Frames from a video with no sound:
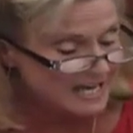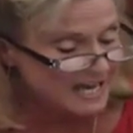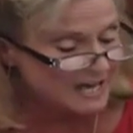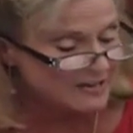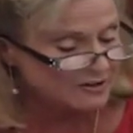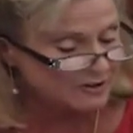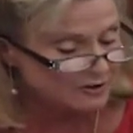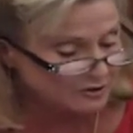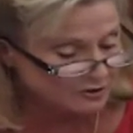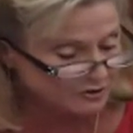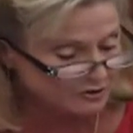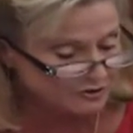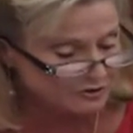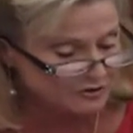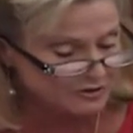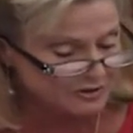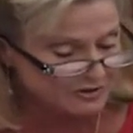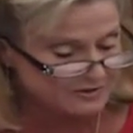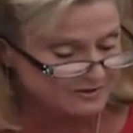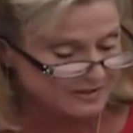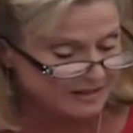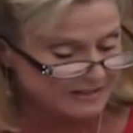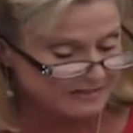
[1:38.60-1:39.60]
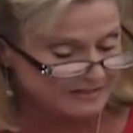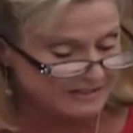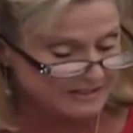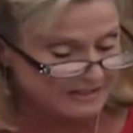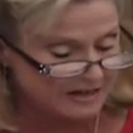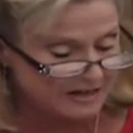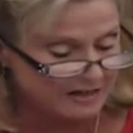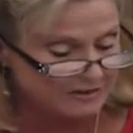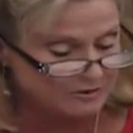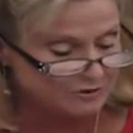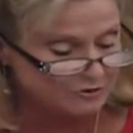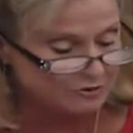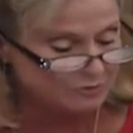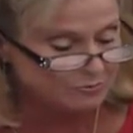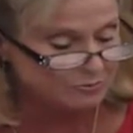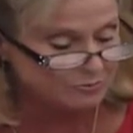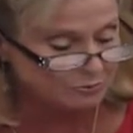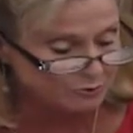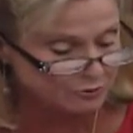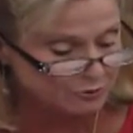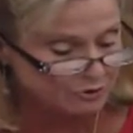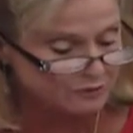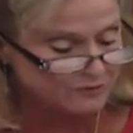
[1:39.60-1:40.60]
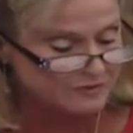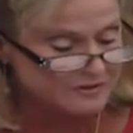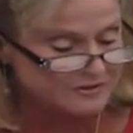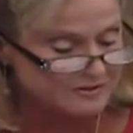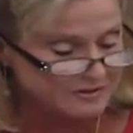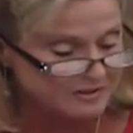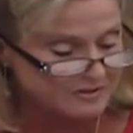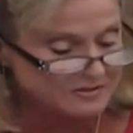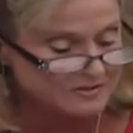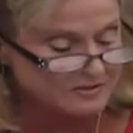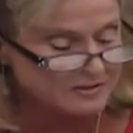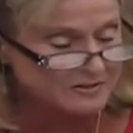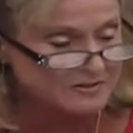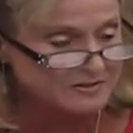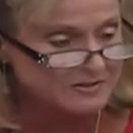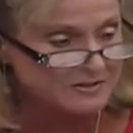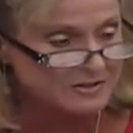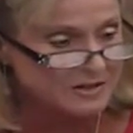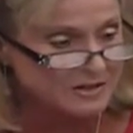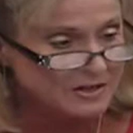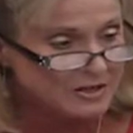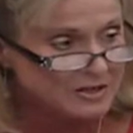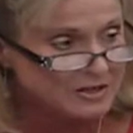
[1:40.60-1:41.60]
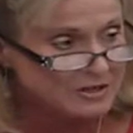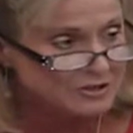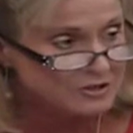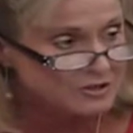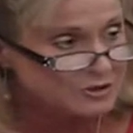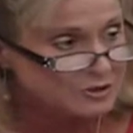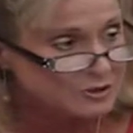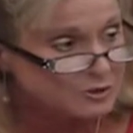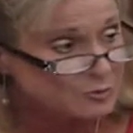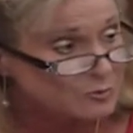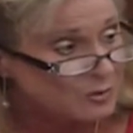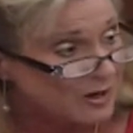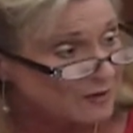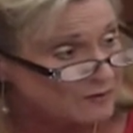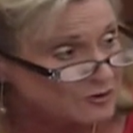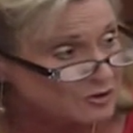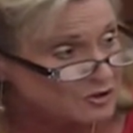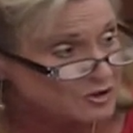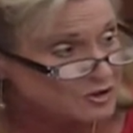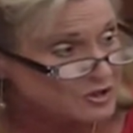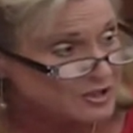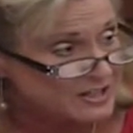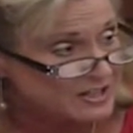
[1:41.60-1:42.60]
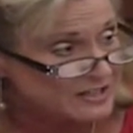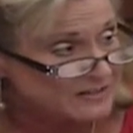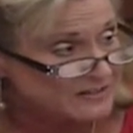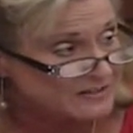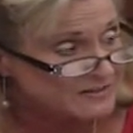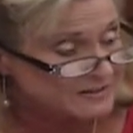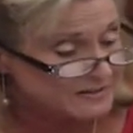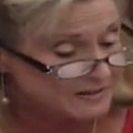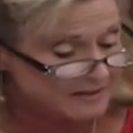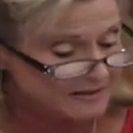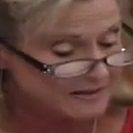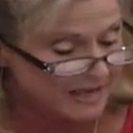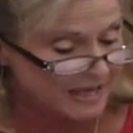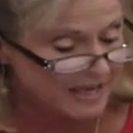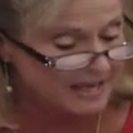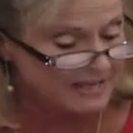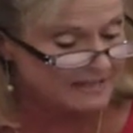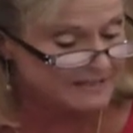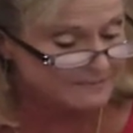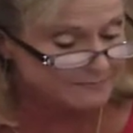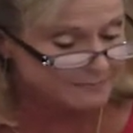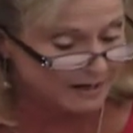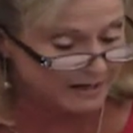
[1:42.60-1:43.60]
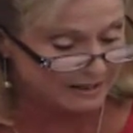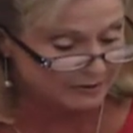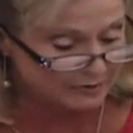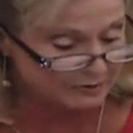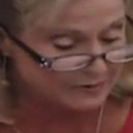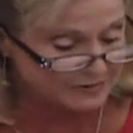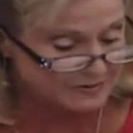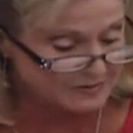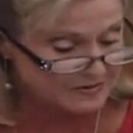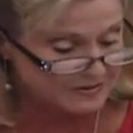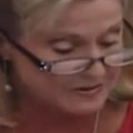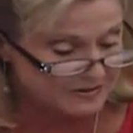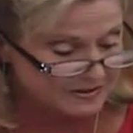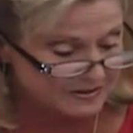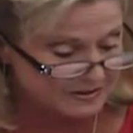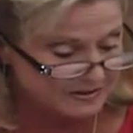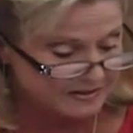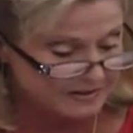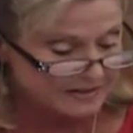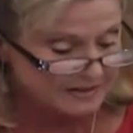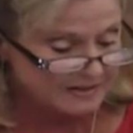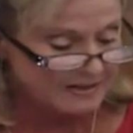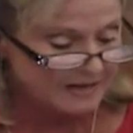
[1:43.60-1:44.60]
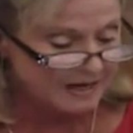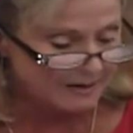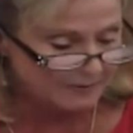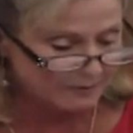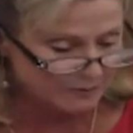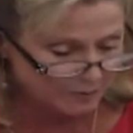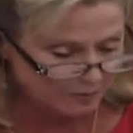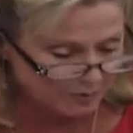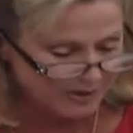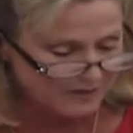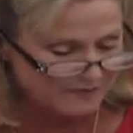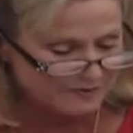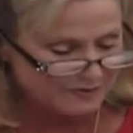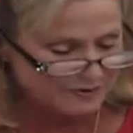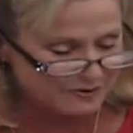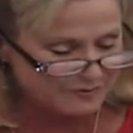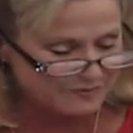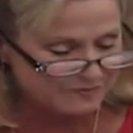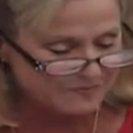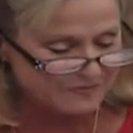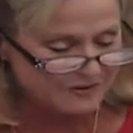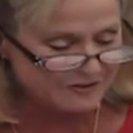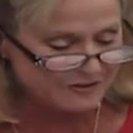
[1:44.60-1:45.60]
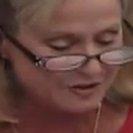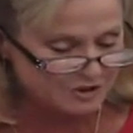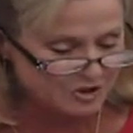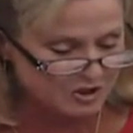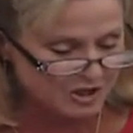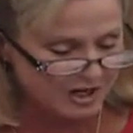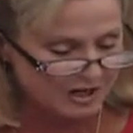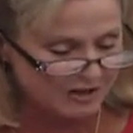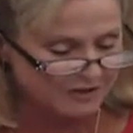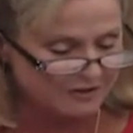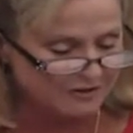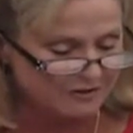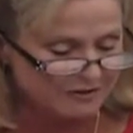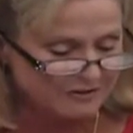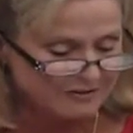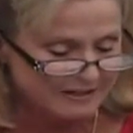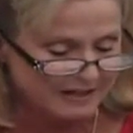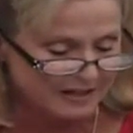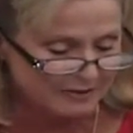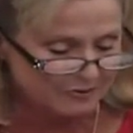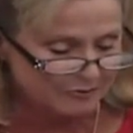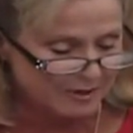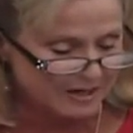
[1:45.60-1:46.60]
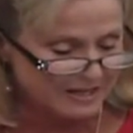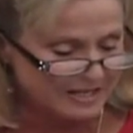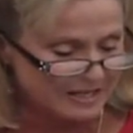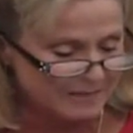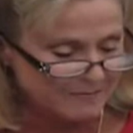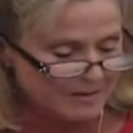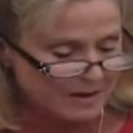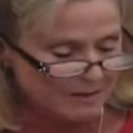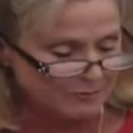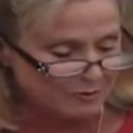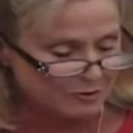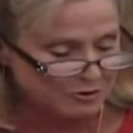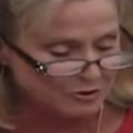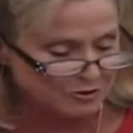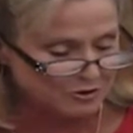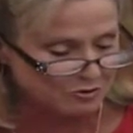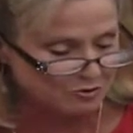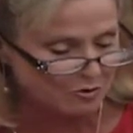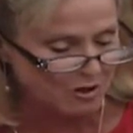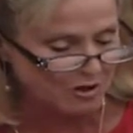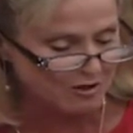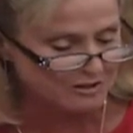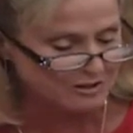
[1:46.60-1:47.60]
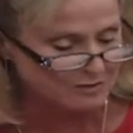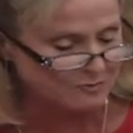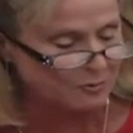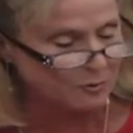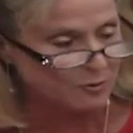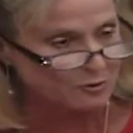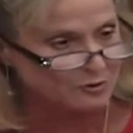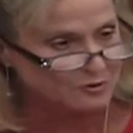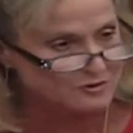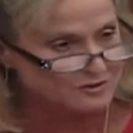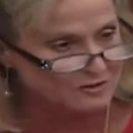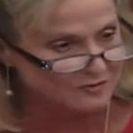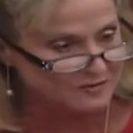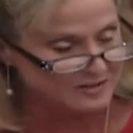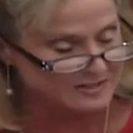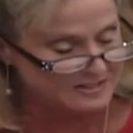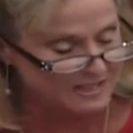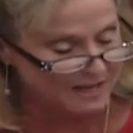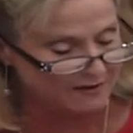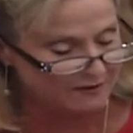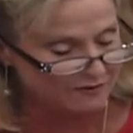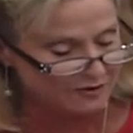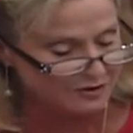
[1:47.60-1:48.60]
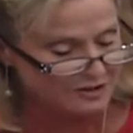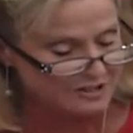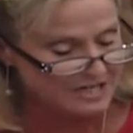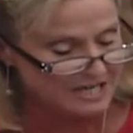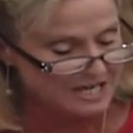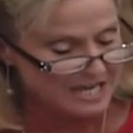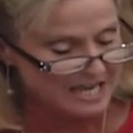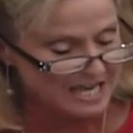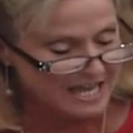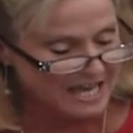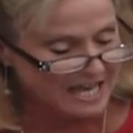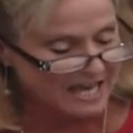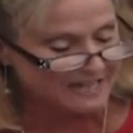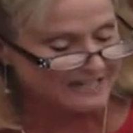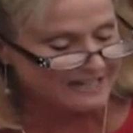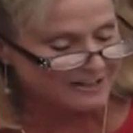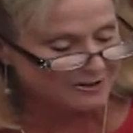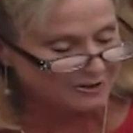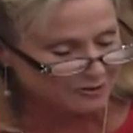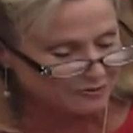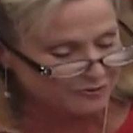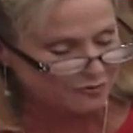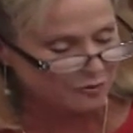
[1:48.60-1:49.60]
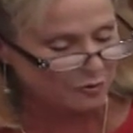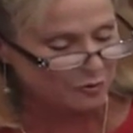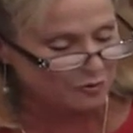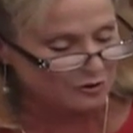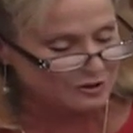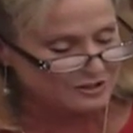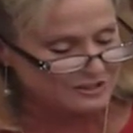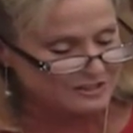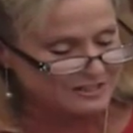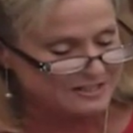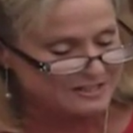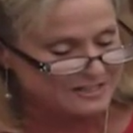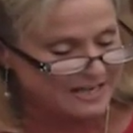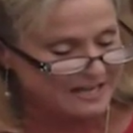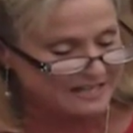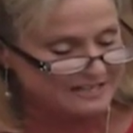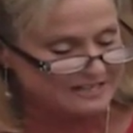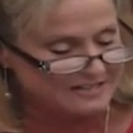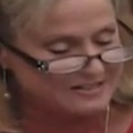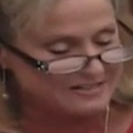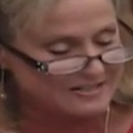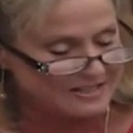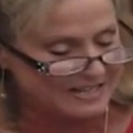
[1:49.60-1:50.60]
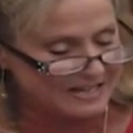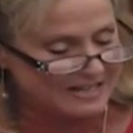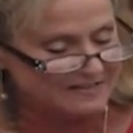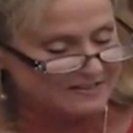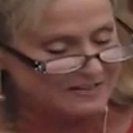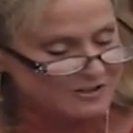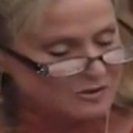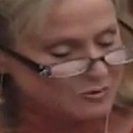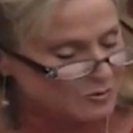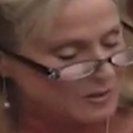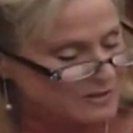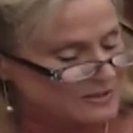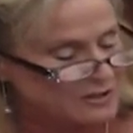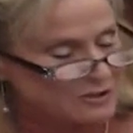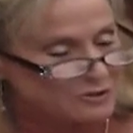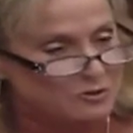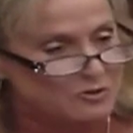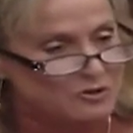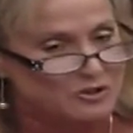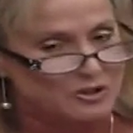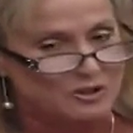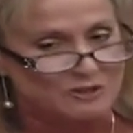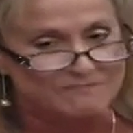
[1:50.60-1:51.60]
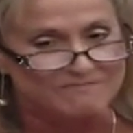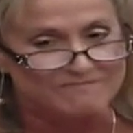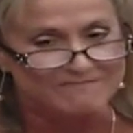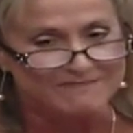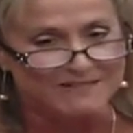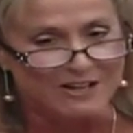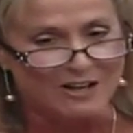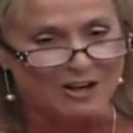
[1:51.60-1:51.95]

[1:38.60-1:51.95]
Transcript: and urges ASEAN to improve assistance to refugees and migrants. I'm grateful that the chair and ranking member are strong supporters of this effort, and I look forward to next seeing this resolution